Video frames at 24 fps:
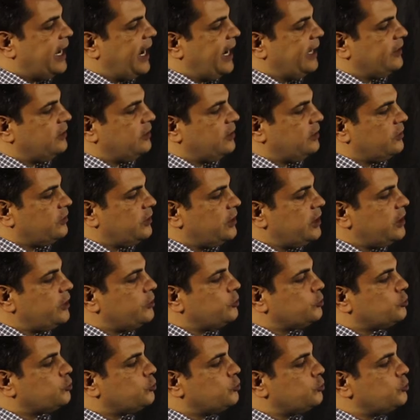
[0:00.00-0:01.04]
And 3
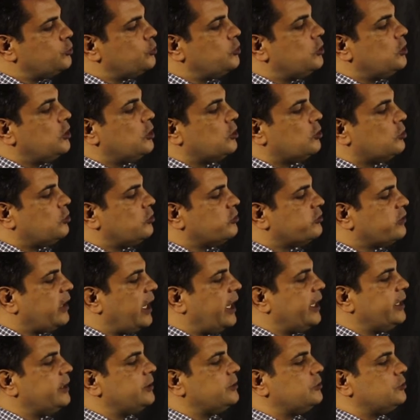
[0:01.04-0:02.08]
root 2
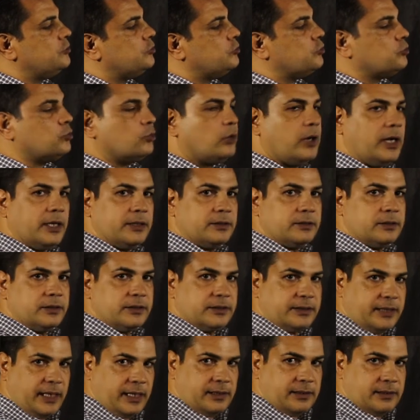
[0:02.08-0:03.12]
cosine
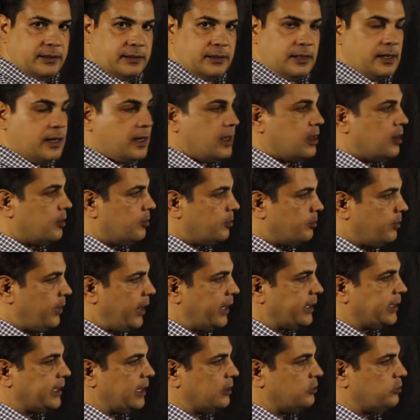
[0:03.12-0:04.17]
210.
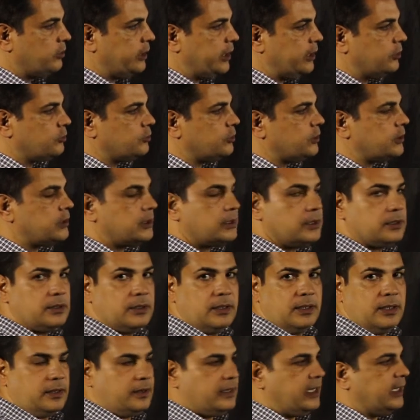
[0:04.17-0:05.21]
By calculator,
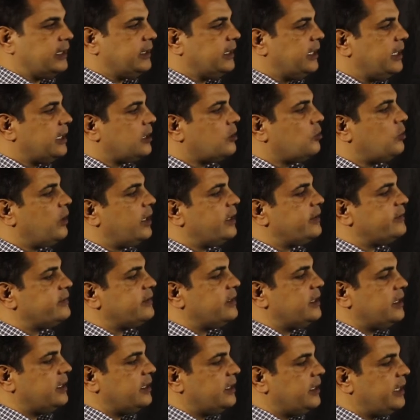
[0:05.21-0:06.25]
that equals
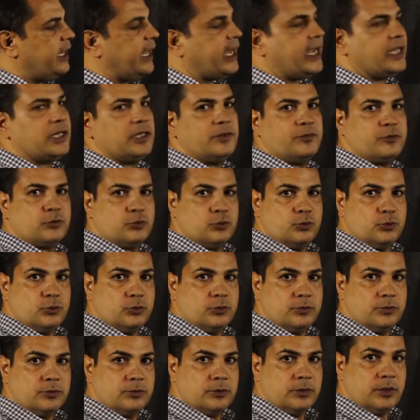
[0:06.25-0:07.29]
-2.
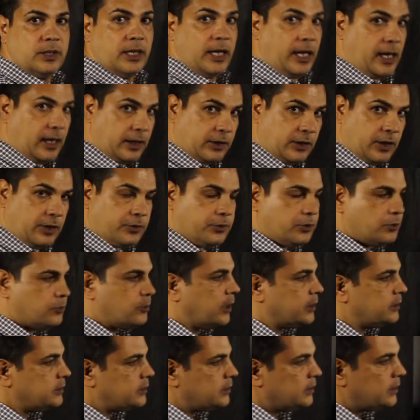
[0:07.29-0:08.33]
Another
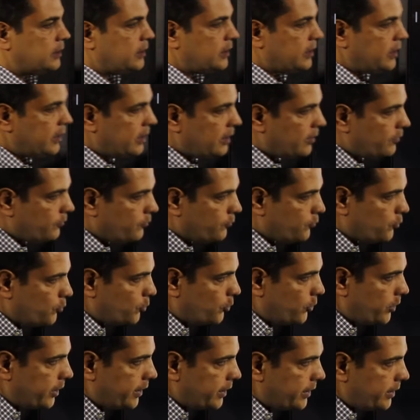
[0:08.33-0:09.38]
one,
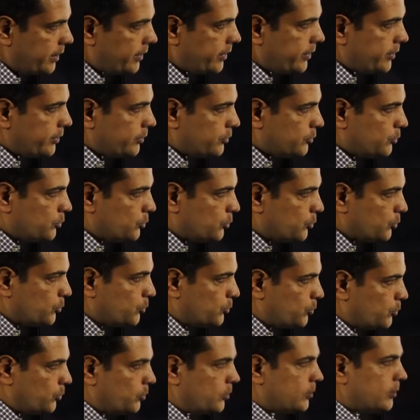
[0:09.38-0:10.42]
4,
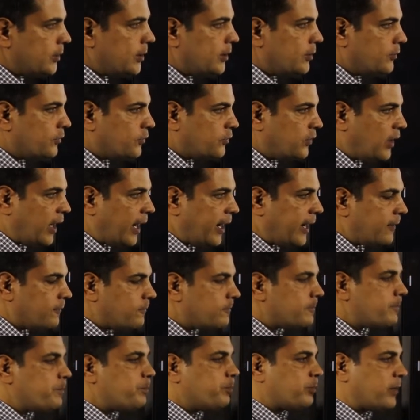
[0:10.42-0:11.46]
2, 5,
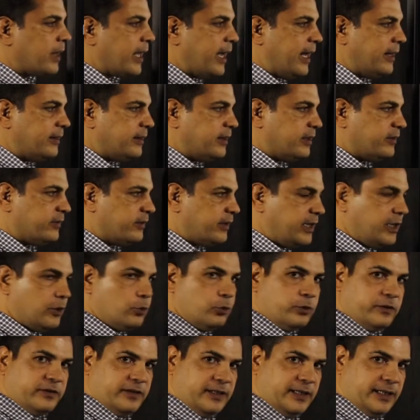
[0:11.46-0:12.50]
and 3
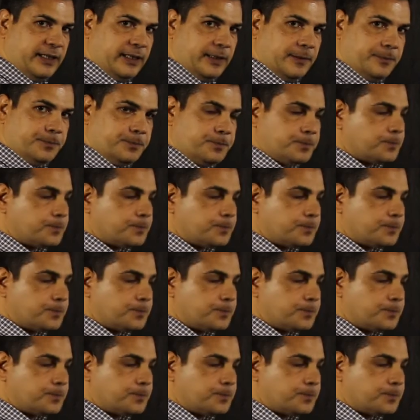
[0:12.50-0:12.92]
root 3.